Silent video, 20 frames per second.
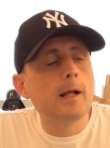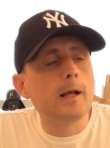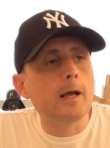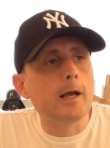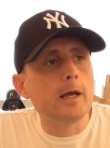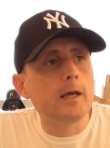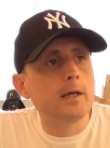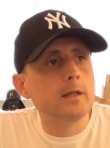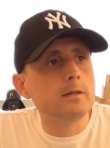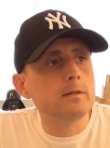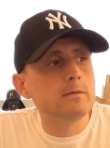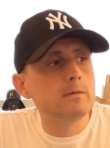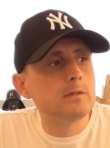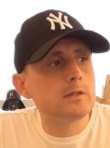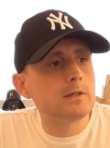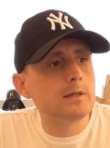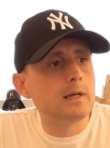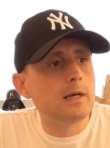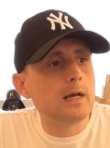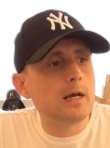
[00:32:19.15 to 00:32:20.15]

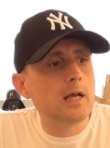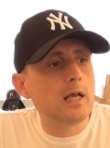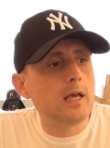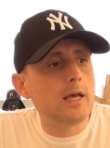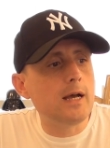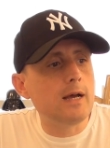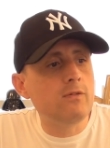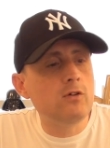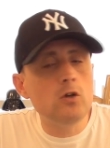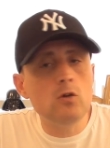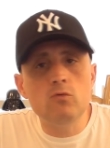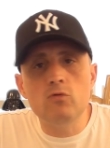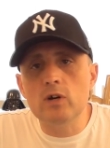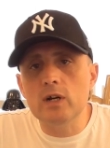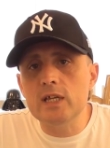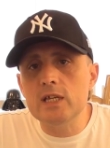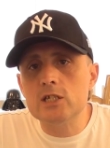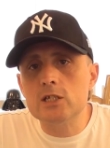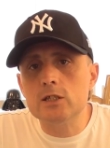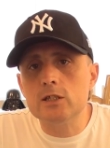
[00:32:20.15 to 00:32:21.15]
And if you
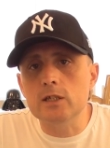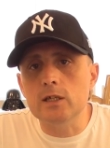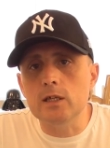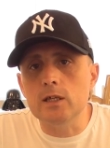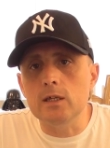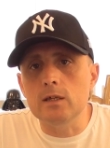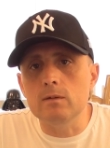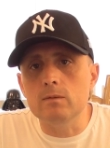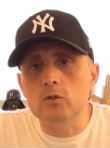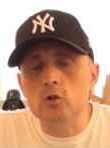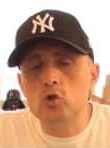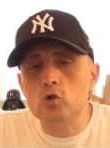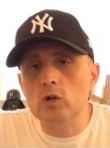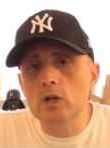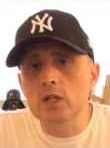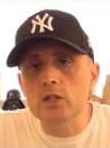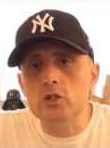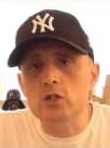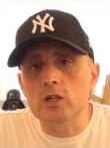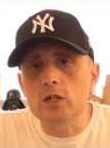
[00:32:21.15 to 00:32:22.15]
released the
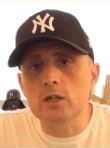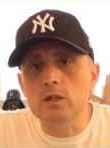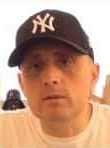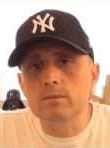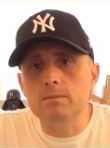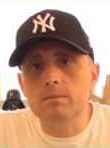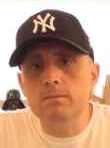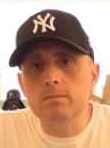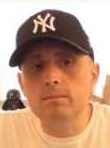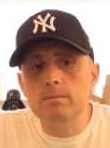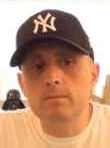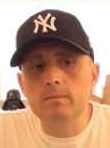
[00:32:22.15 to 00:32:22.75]
trilogy